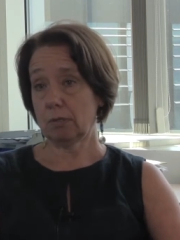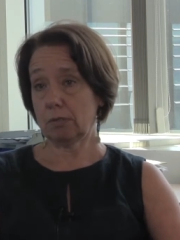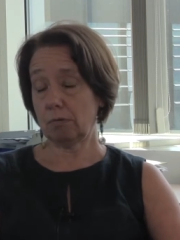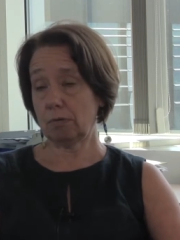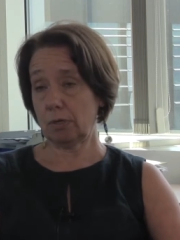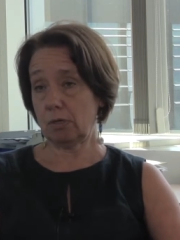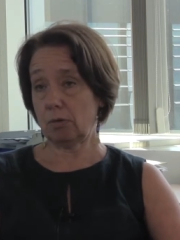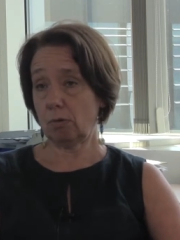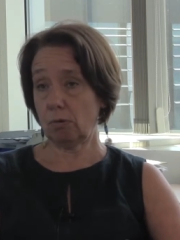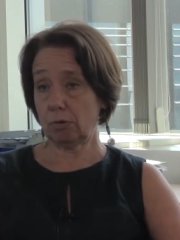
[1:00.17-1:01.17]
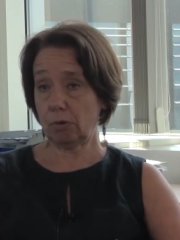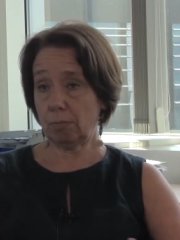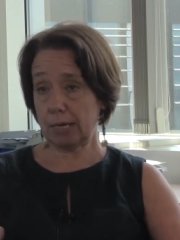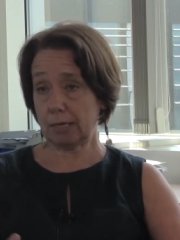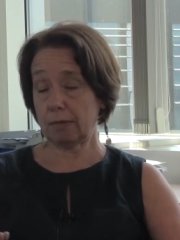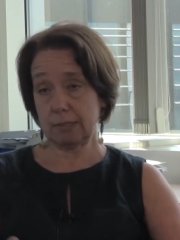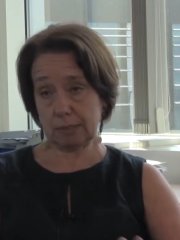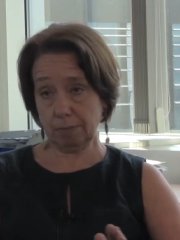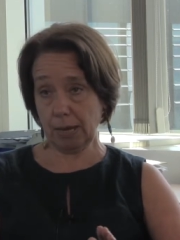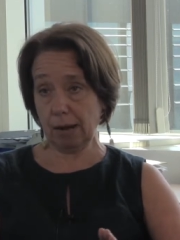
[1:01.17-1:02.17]
so that you're, you're making this
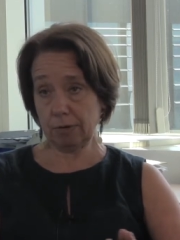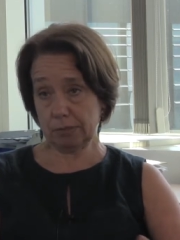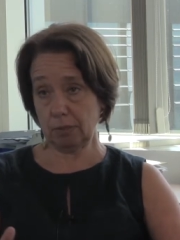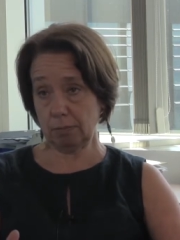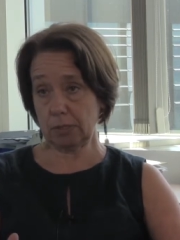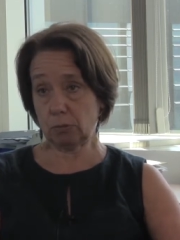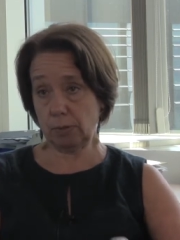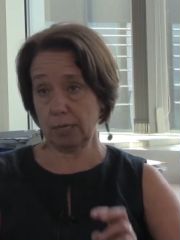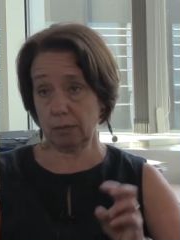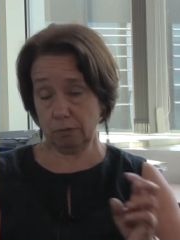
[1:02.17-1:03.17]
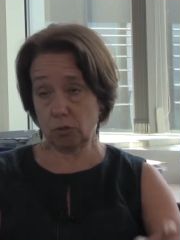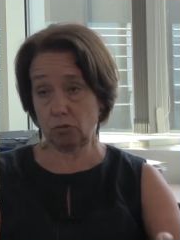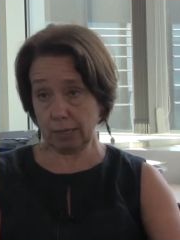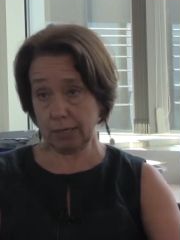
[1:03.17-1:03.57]
comparison between the drug